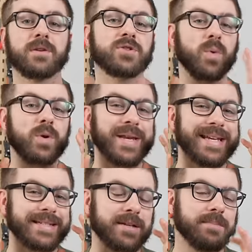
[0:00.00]
So what do we
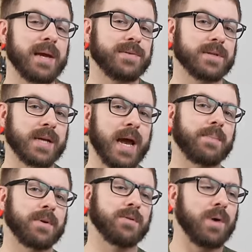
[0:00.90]
need to make this
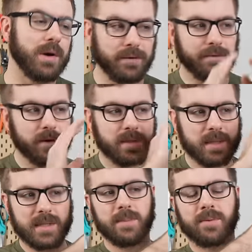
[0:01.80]
happen? Well, the first
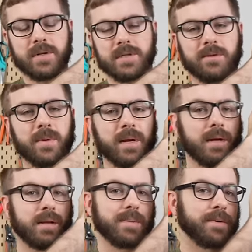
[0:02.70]
is a printer running
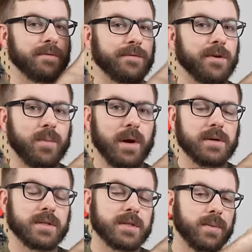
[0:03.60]
Klipper firmware.
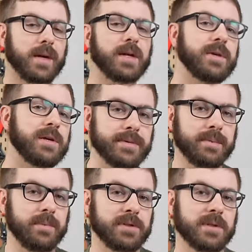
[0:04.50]
Since we're gonna be
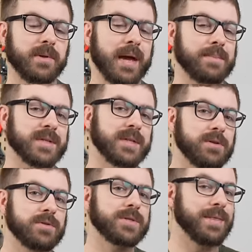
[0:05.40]
using multiple
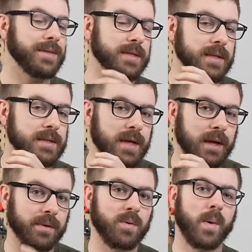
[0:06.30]
MCUs, this is a
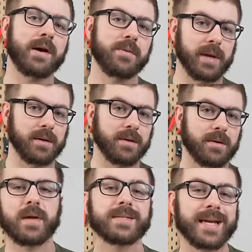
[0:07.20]
requirement.
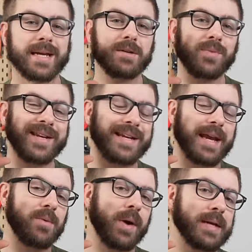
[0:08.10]
Second, we need
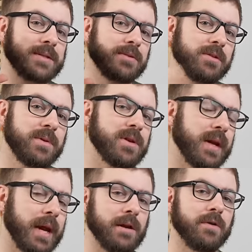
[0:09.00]
a way to
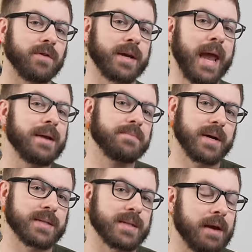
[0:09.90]
communicate over CAN
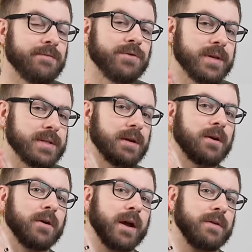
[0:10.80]
bus, and for this there
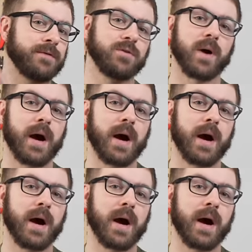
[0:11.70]
are a few